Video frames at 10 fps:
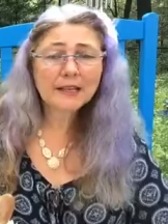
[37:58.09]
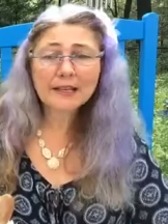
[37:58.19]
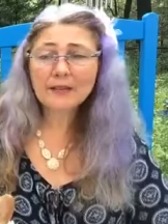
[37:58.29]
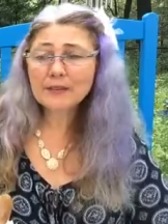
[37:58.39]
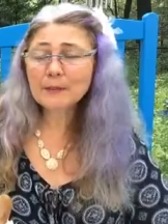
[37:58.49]

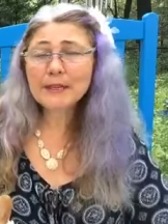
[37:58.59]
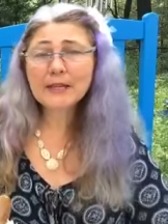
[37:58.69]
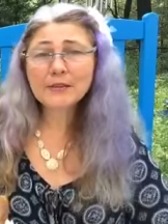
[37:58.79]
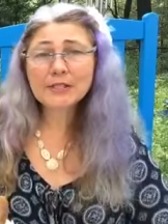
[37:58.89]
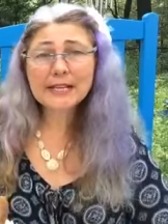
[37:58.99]
if his
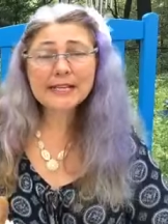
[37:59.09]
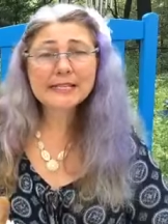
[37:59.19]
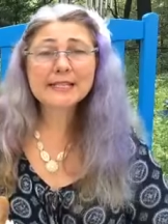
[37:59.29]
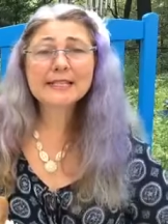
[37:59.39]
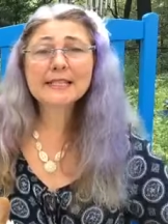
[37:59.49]
behavior
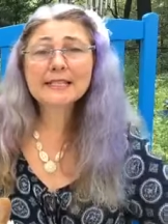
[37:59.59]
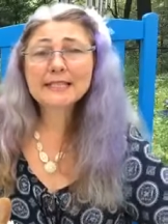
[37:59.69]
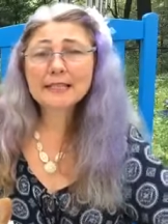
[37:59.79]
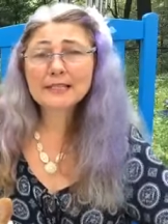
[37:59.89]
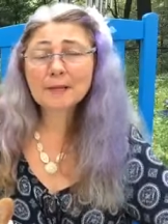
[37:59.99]
changes, Easy
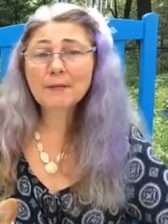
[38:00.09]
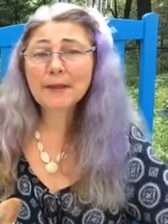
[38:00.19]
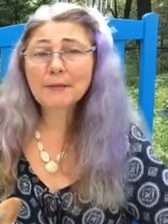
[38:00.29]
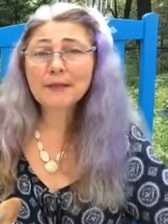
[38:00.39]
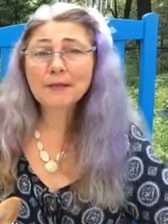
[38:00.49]
Does It
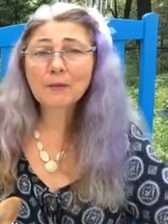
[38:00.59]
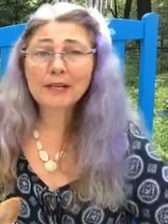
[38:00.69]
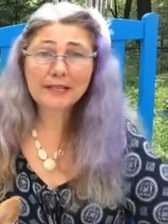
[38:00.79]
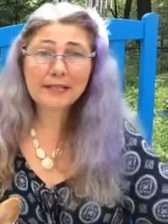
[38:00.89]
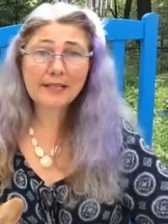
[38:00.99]
may be what
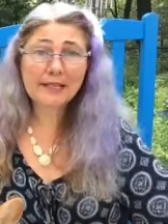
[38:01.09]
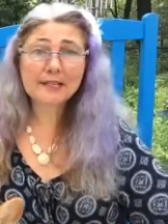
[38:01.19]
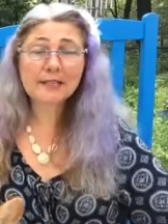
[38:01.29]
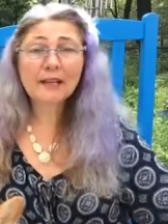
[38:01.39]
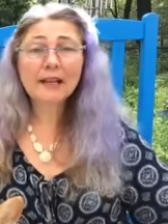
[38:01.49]
he
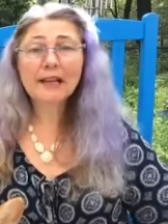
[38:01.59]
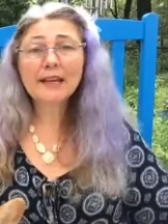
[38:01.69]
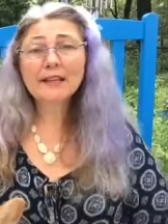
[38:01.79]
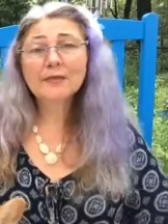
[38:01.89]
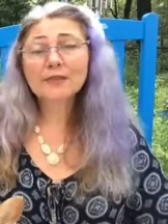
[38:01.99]
needs.
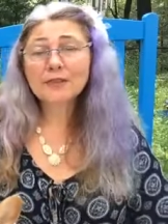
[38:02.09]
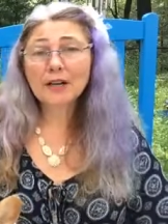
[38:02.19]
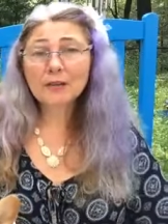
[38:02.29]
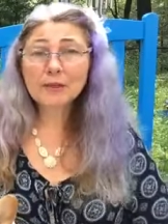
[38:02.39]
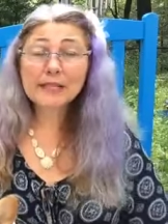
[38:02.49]
And if your
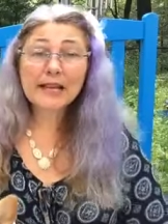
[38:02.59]
dog really